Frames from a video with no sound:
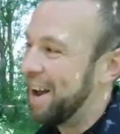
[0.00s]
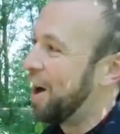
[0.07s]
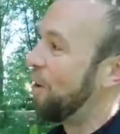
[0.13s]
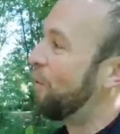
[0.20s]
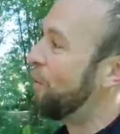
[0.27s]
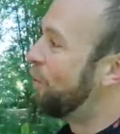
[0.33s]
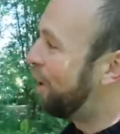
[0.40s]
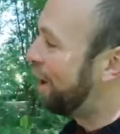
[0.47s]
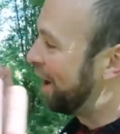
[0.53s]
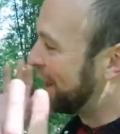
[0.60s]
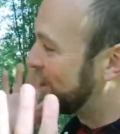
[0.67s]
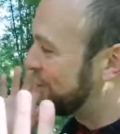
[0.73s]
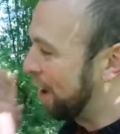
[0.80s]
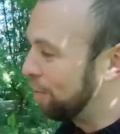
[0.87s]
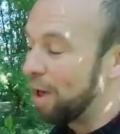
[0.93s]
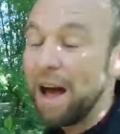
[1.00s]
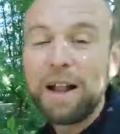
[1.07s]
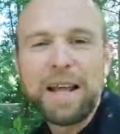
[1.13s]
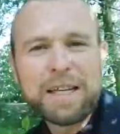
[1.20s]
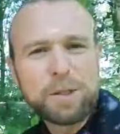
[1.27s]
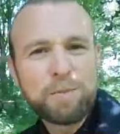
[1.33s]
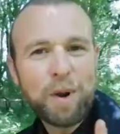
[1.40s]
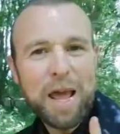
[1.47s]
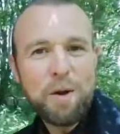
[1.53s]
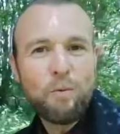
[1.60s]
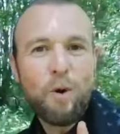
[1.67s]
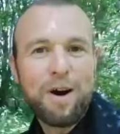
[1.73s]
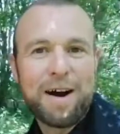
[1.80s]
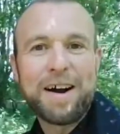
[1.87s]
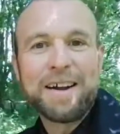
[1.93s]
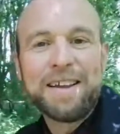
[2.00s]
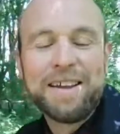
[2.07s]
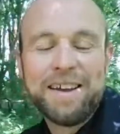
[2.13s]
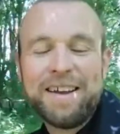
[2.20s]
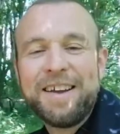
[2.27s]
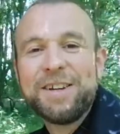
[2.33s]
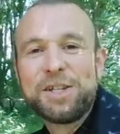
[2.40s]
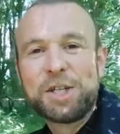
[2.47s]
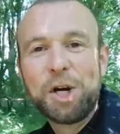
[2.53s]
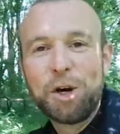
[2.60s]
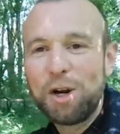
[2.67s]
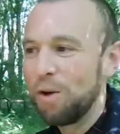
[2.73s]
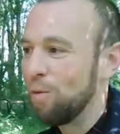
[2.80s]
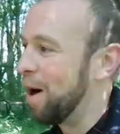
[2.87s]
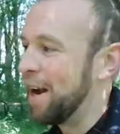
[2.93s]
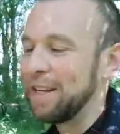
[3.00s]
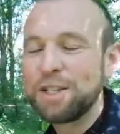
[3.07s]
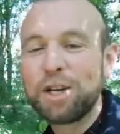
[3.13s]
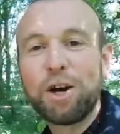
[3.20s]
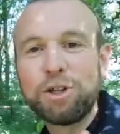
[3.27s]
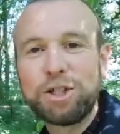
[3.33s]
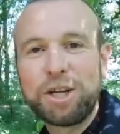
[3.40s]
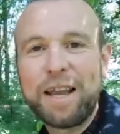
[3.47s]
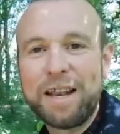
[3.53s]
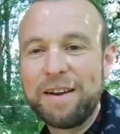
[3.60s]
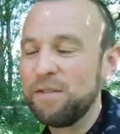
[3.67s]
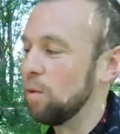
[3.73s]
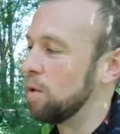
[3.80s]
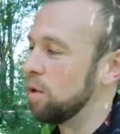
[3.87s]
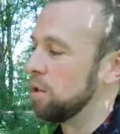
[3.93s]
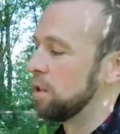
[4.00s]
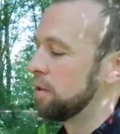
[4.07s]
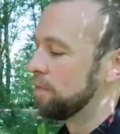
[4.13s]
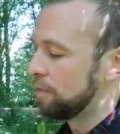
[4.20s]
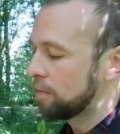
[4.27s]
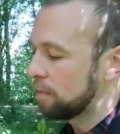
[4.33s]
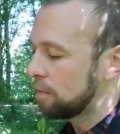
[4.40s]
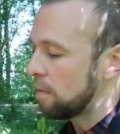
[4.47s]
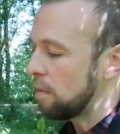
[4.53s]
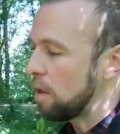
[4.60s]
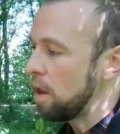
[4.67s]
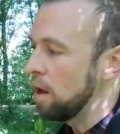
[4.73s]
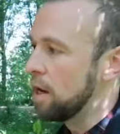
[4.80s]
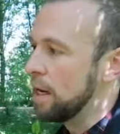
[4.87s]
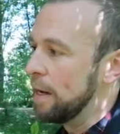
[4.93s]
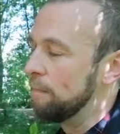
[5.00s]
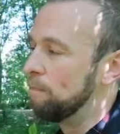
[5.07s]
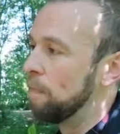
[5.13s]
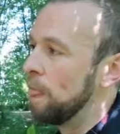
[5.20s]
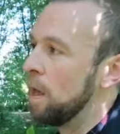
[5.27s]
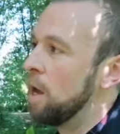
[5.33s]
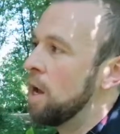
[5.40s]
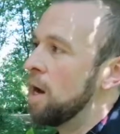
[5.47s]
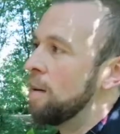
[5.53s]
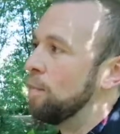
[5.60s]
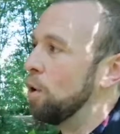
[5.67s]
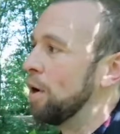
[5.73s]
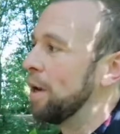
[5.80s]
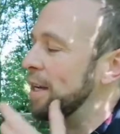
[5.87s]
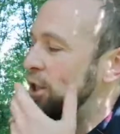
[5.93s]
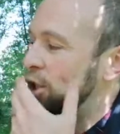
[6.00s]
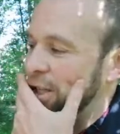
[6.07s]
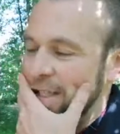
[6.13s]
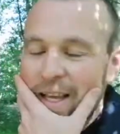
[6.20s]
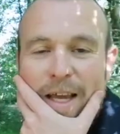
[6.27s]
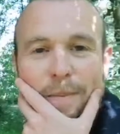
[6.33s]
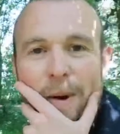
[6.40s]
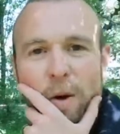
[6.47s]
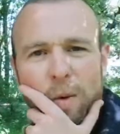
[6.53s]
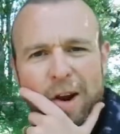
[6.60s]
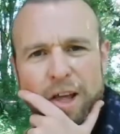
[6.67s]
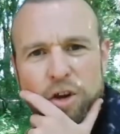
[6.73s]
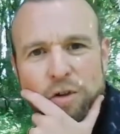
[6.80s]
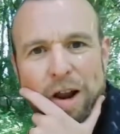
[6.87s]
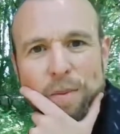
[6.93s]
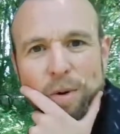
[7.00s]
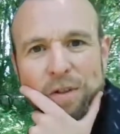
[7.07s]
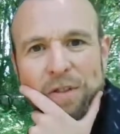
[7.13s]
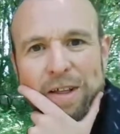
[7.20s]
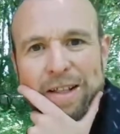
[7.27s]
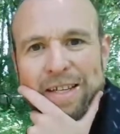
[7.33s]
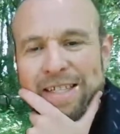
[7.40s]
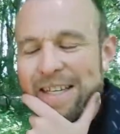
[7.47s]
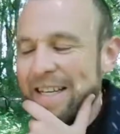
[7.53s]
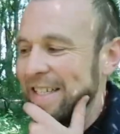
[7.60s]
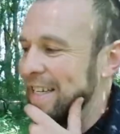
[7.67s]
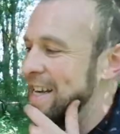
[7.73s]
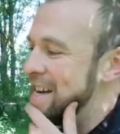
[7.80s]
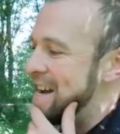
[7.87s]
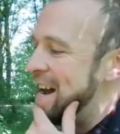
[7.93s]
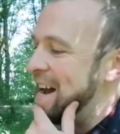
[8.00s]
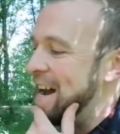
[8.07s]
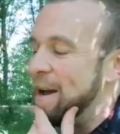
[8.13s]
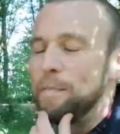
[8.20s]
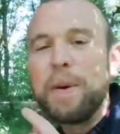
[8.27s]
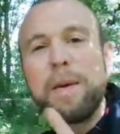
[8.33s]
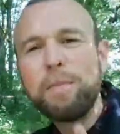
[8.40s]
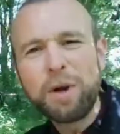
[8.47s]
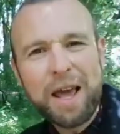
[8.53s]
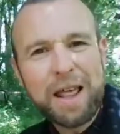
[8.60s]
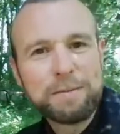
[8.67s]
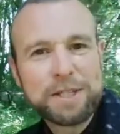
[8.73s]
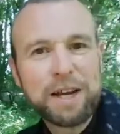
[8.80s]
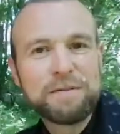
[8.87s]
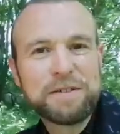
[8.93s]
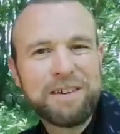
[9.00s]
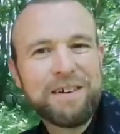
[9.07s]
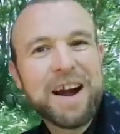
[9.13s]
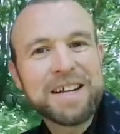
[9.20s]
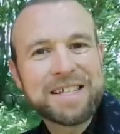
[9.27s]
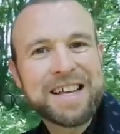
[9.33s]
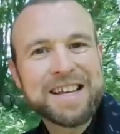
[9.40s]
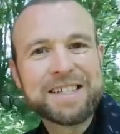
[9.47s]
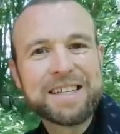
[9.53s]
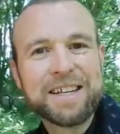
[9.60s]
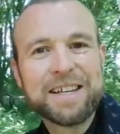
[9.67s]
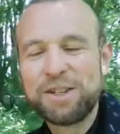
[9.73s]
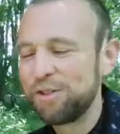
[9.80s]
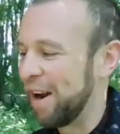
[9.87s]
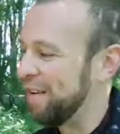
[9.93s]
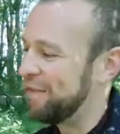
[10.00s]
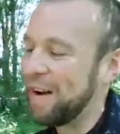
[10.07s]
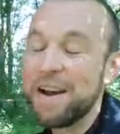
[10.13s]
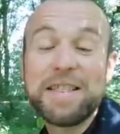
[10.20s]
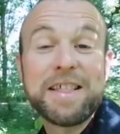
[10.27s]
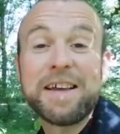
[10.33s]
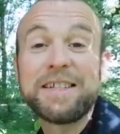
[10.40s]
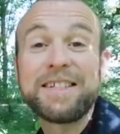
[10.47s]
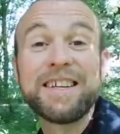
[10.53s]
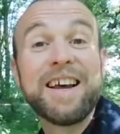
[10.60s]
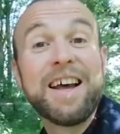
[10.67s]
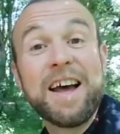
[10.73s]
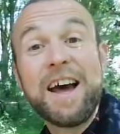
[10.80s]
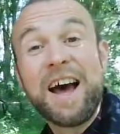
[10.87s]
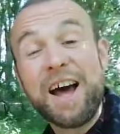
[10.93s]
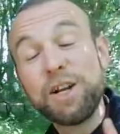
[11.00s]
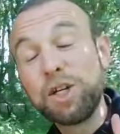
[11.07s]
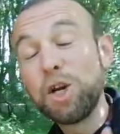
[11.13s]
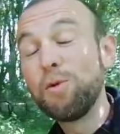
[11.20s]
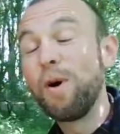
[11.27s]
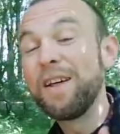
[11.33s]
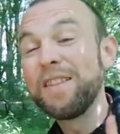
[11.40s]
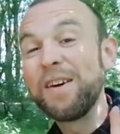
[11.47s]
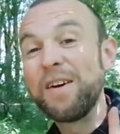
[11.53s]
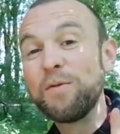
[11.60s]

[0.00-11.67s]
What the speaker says: And what an incredible, I'll explain why, shortly, why it's called chicken of the woods. But let's just think about what an incredible thing this is. People get themselves in a right tiz trying to find this. And you know what?